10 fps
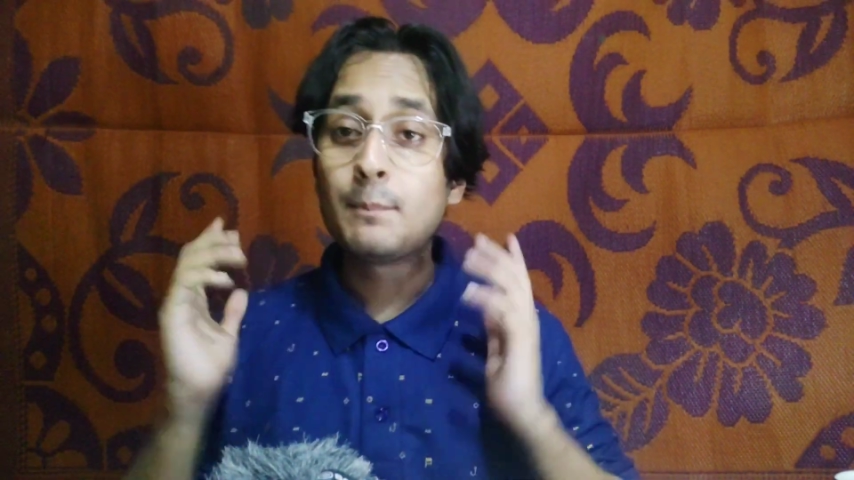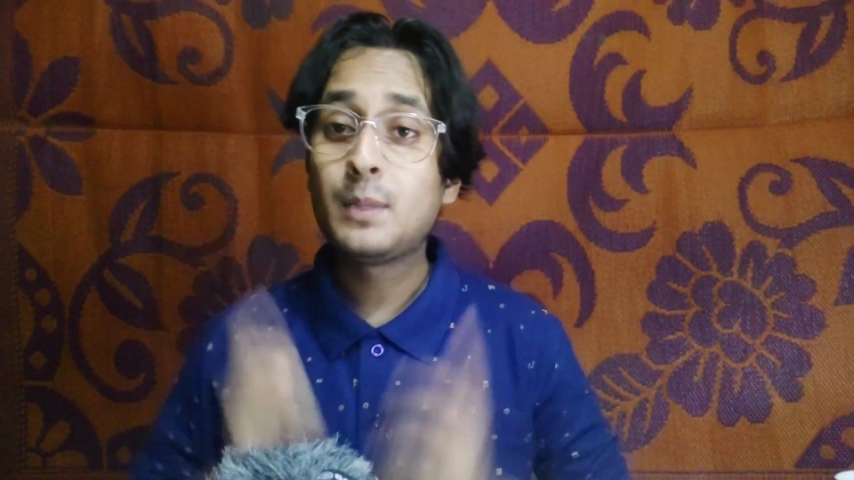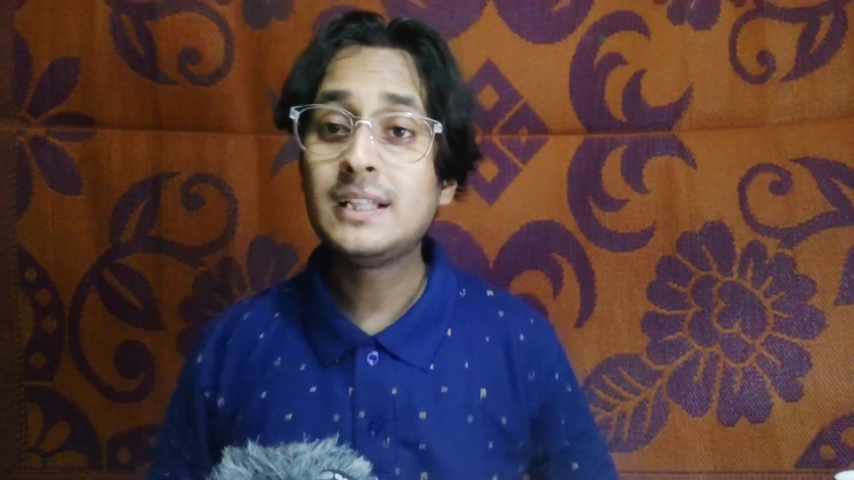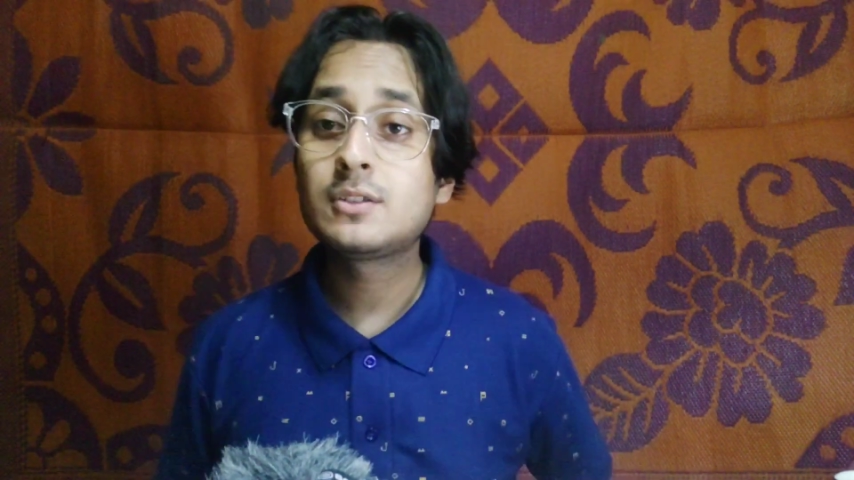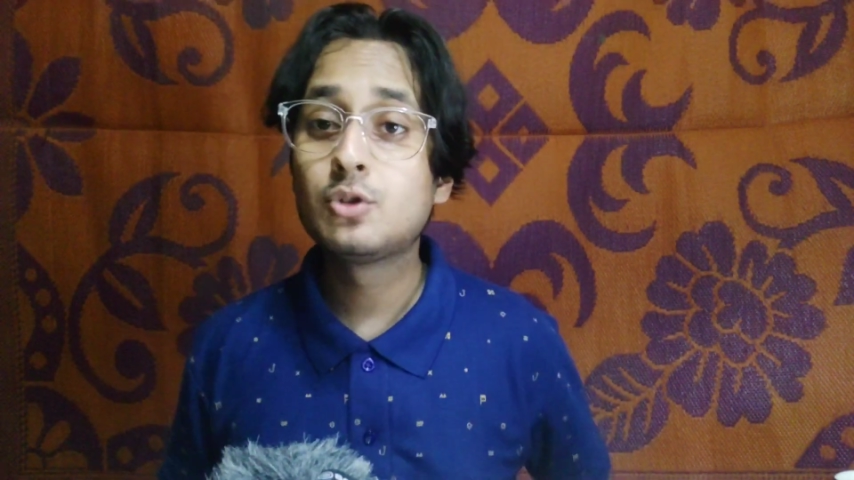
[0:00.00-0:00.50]

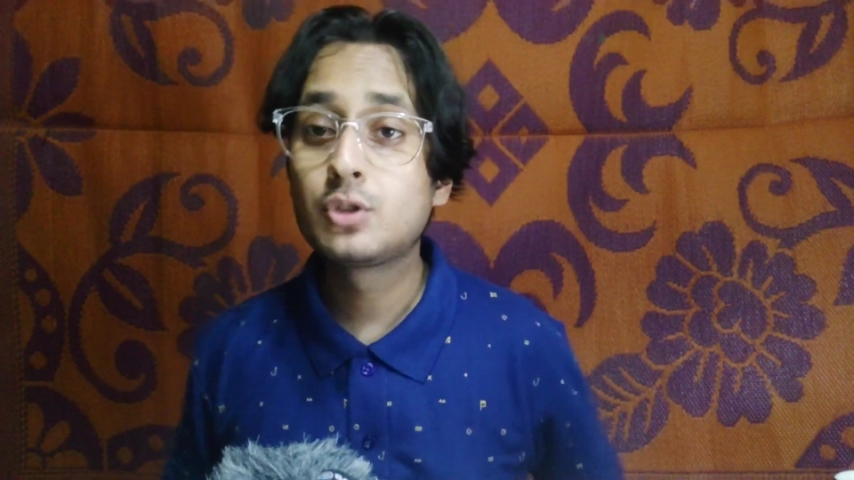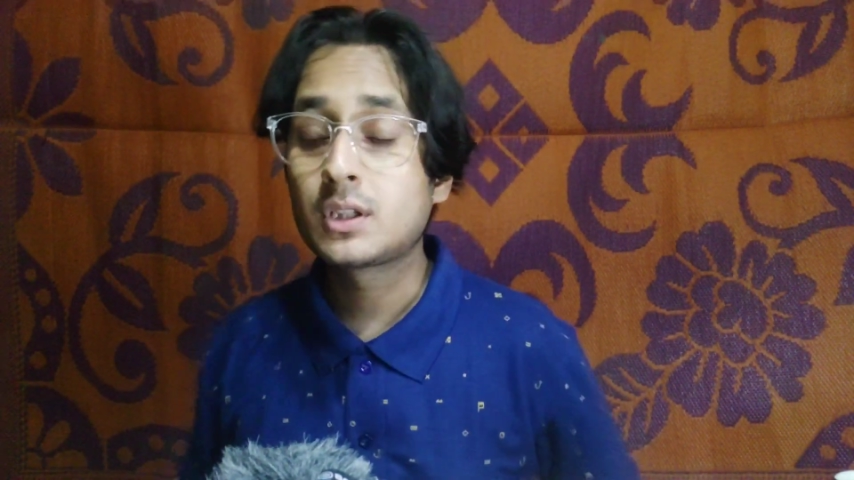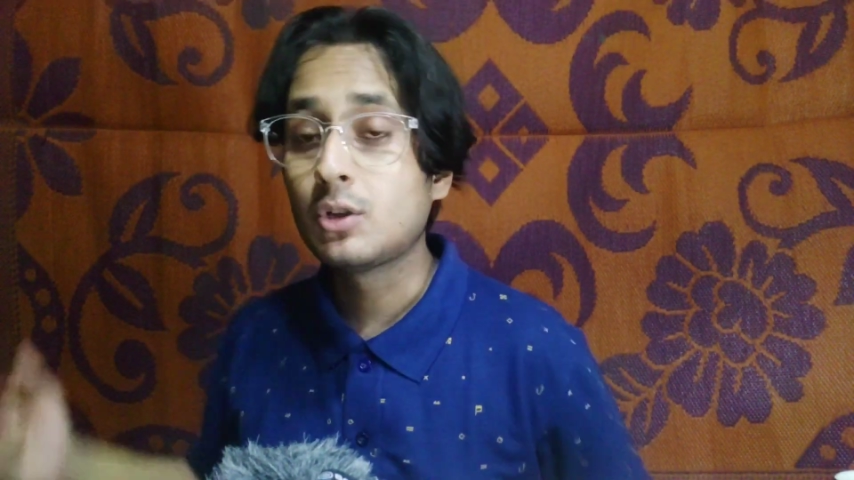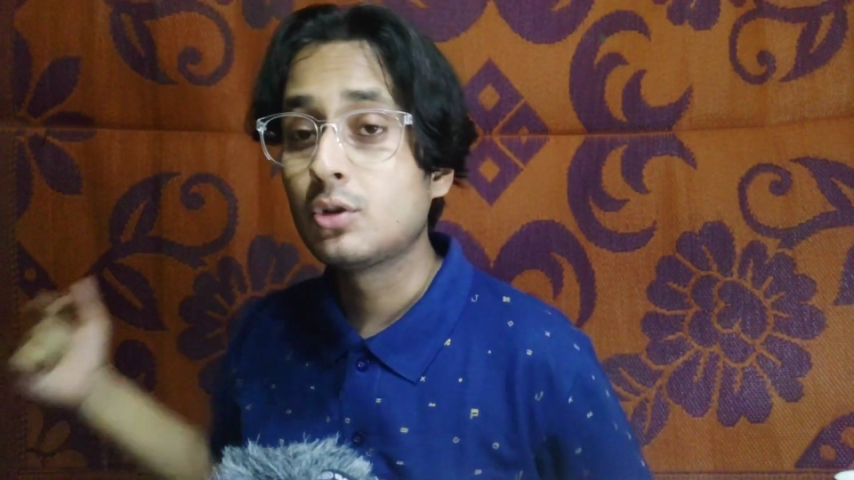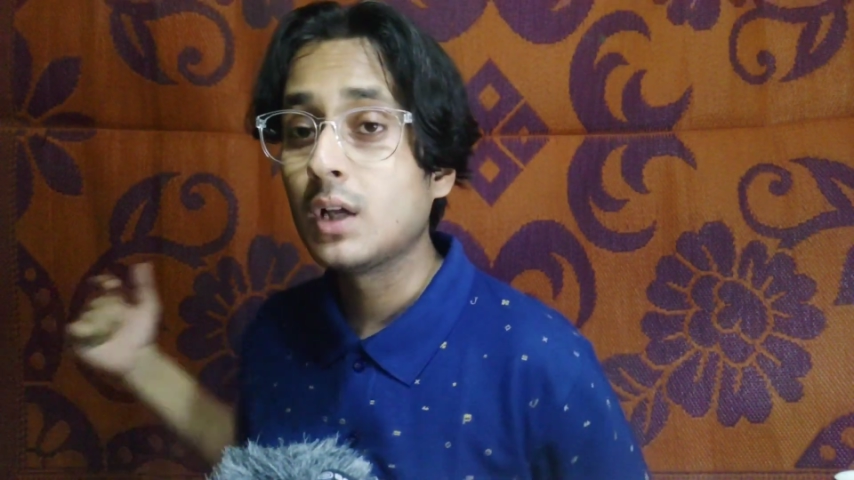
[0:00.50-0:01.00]

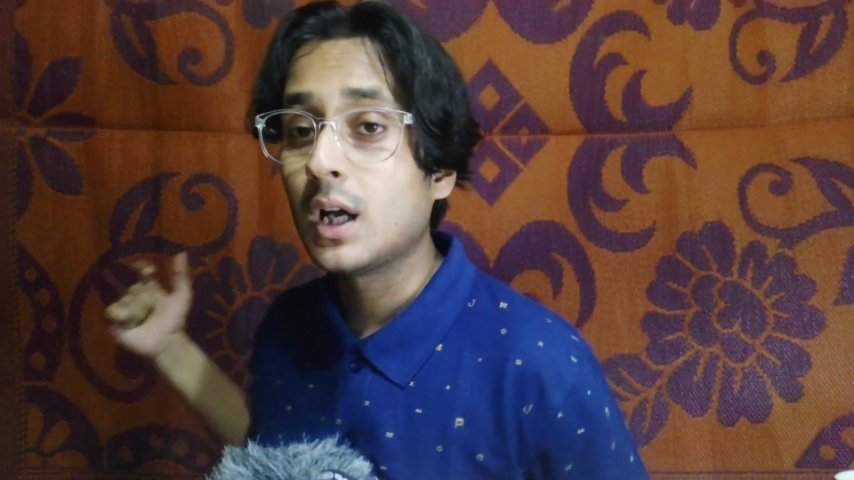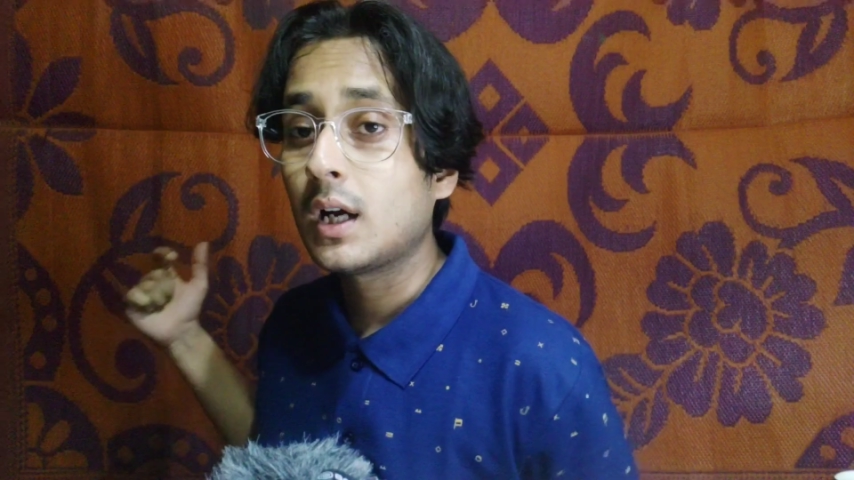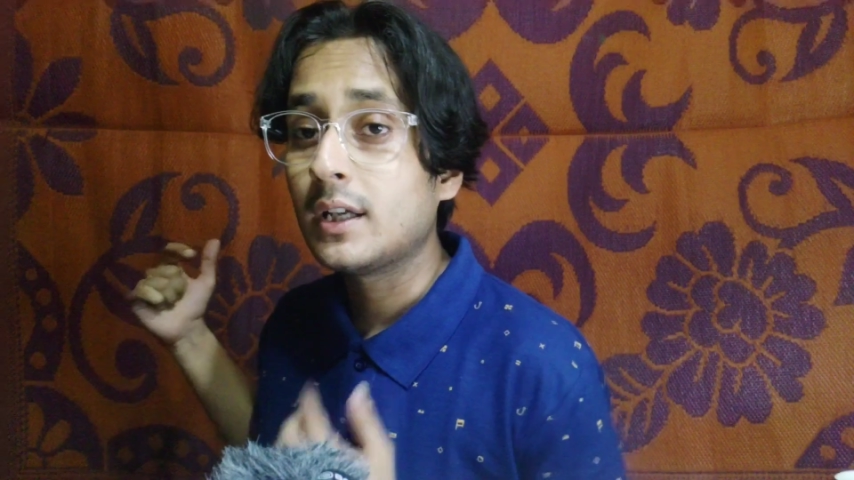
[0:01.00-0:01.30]
please uh,